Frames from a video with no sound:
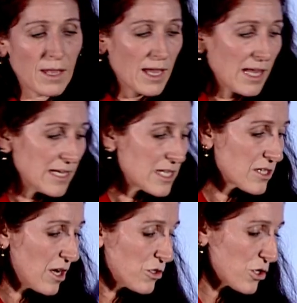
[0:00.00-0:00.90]
And this is
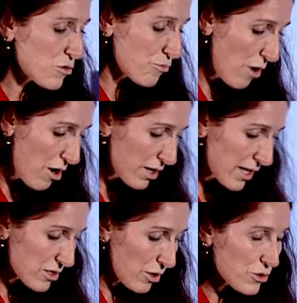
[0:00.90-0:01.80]
not just wrong,
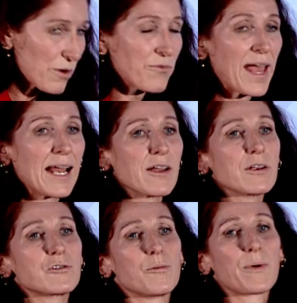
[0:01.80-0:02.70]
it's also a failure
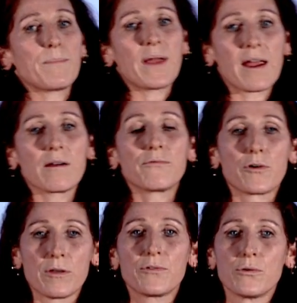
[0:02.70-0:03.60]
to prepare for
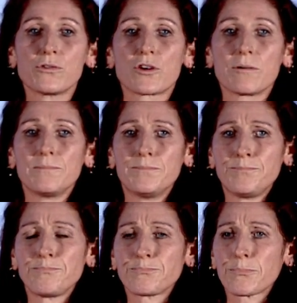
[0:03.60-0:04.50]
the future.
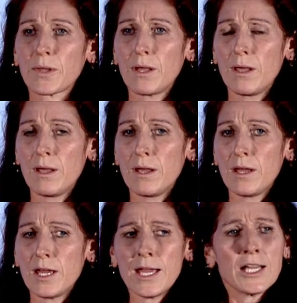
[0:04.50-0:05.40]

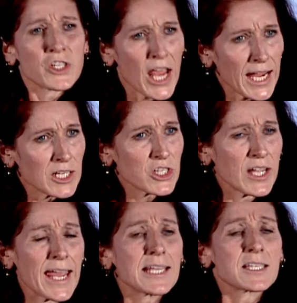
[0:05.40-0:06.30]
Change
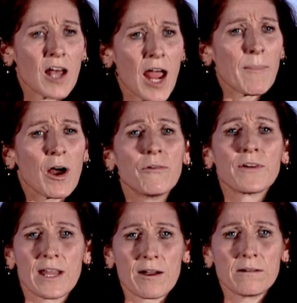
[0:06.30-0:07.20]
takes time, I
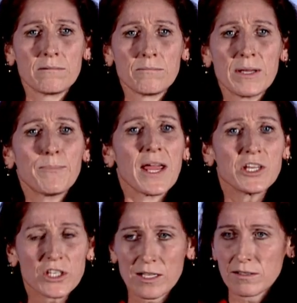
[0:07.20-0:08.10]
often hear. Be
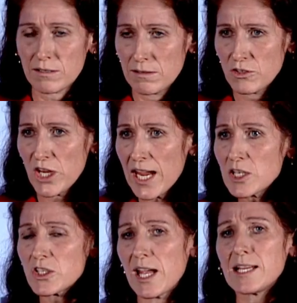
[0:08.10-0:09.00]
patient.
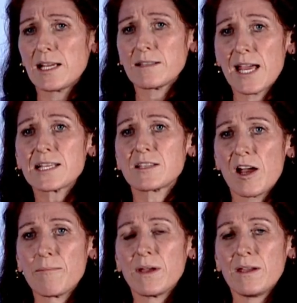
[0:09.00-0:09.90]
Change takes
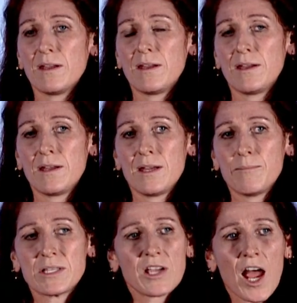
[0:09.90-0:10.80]
time.
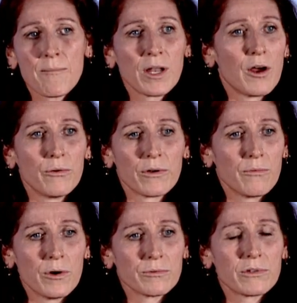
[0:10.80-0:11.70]
But time alone
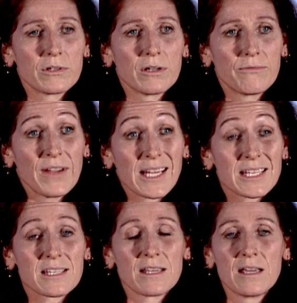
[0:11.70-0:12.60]
won't
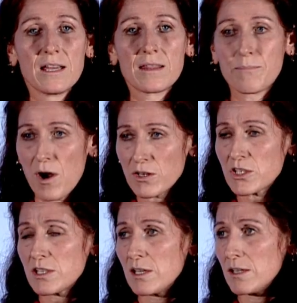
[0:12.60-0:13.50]
fix the
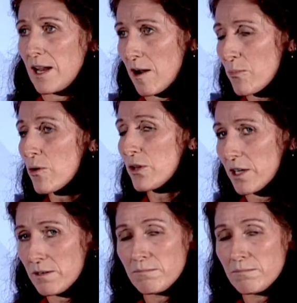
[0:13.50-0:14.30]
parts that are broken.